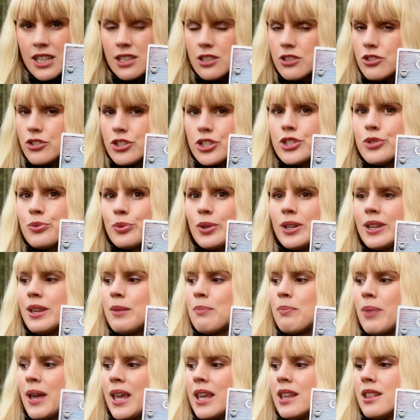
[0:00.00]
Just really
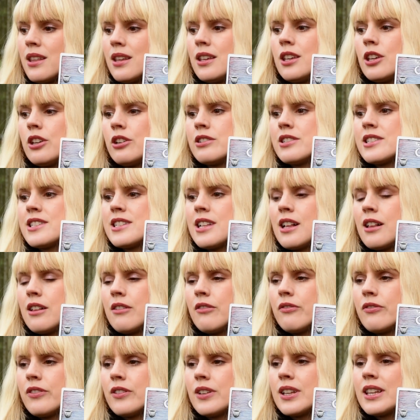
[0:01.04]
bathing
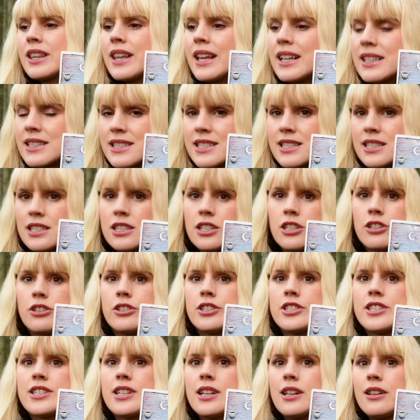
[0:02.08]
yourself, cleansing
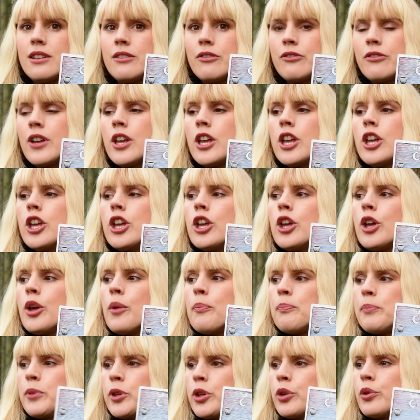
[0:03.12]
yourself,
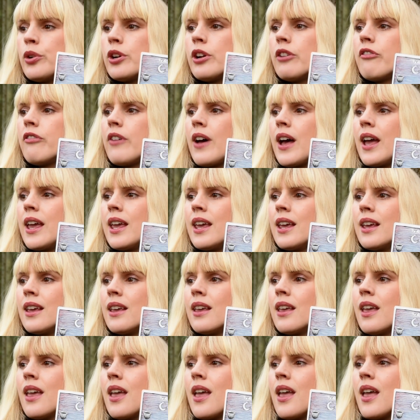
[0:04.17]
purifying.
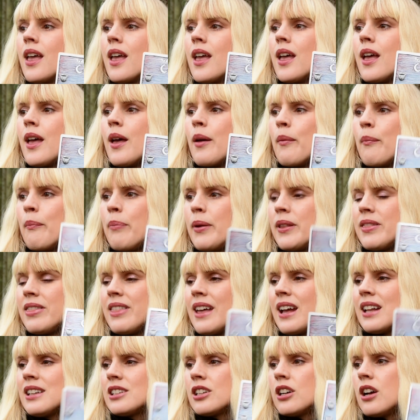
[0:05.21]
But
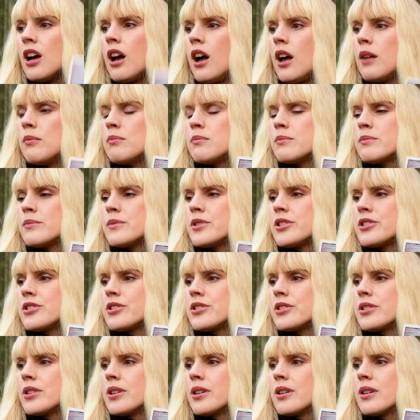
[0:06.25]
that comes